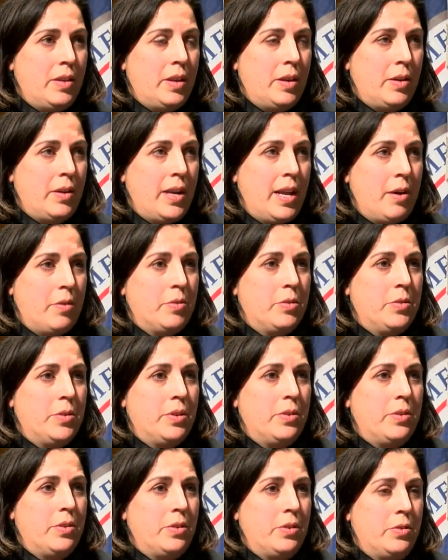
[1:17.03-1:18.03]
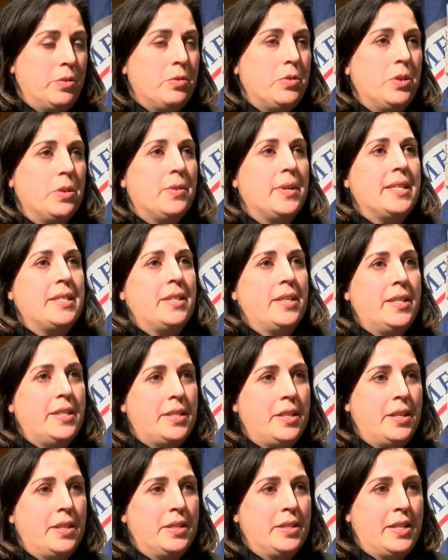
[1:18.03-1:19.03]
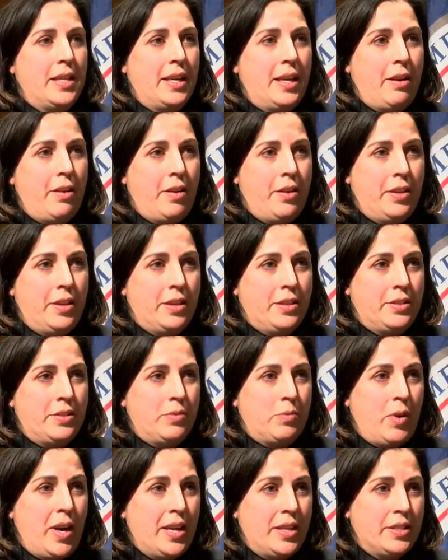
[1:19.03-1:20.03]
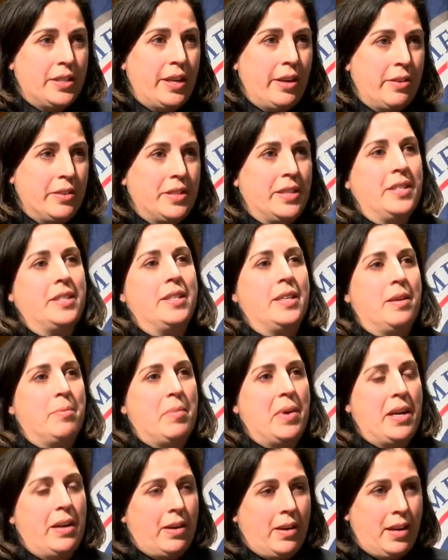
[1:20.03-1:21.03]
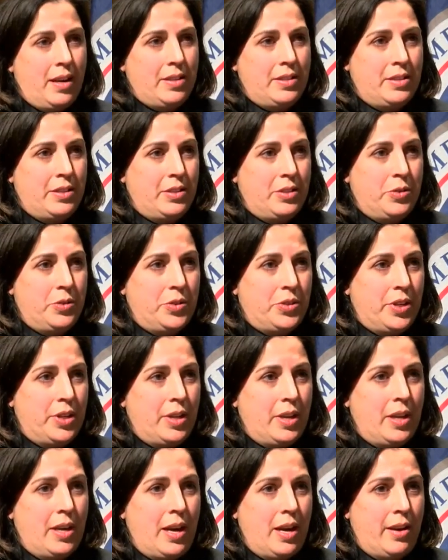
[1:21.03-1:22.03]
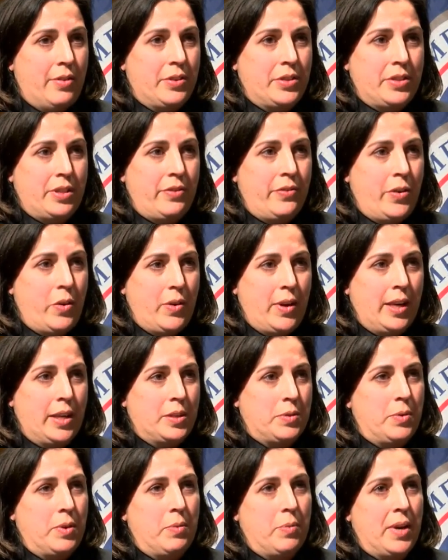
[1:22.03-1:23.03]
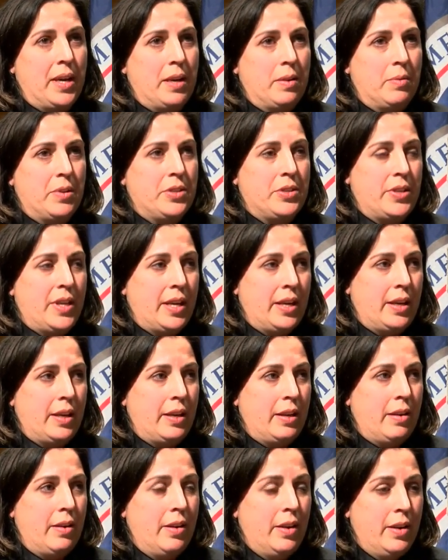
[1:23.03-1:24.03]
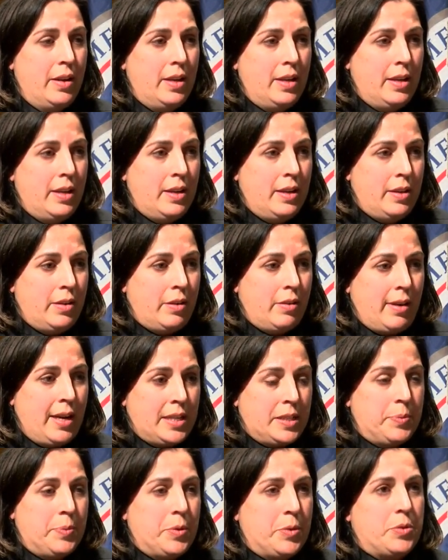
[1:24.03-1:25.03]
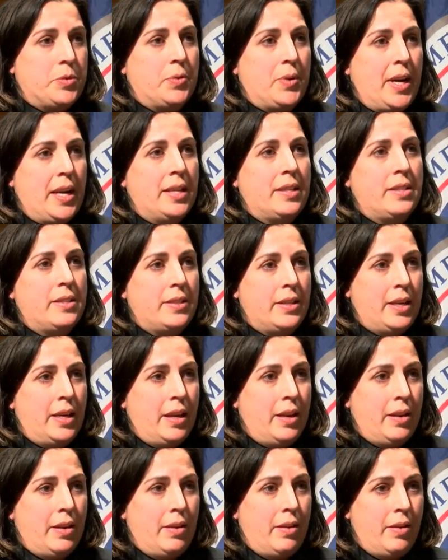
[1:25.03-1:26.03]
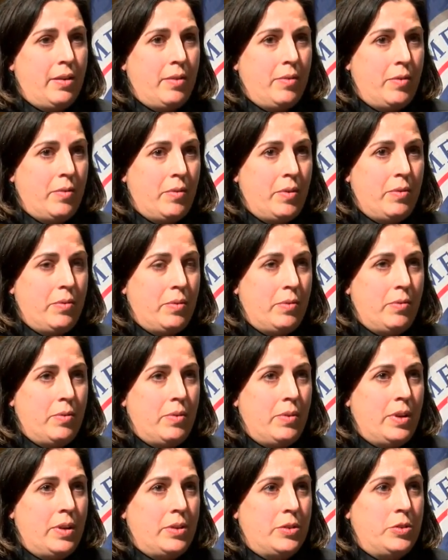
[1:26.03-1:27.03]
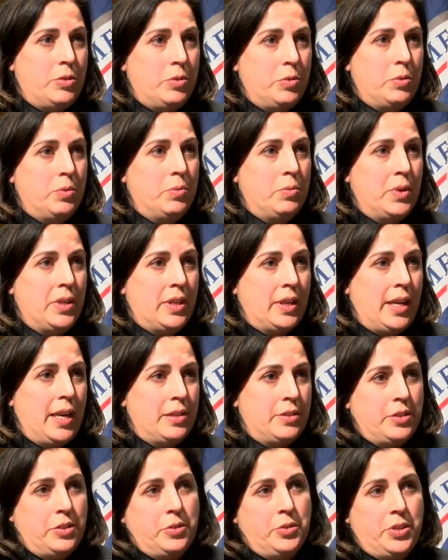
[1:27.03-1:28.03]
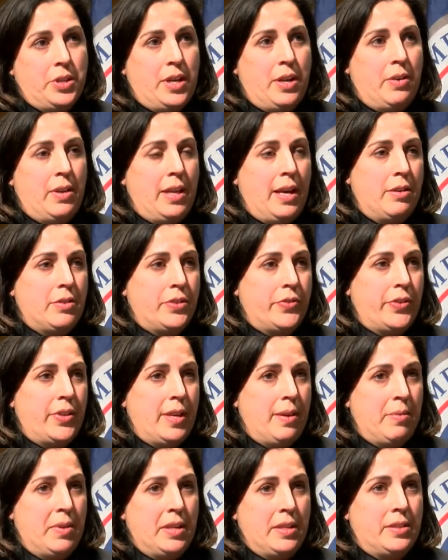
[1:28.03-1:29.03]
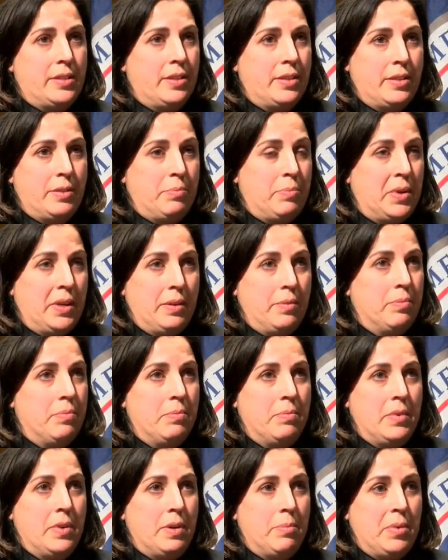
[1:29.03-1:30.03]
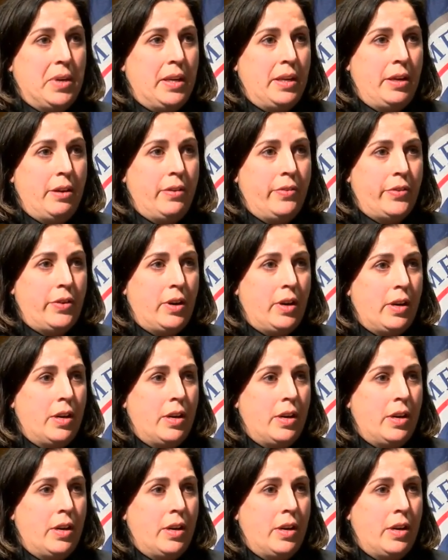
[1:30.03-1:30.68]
They're now new, new U.S. citizens. They get all these rights guaranteed to them by our Constitution, and obviously voting is one way in which they can grasp those rights and do what the Constitution now allows for them, and it's, it's a big a big year for our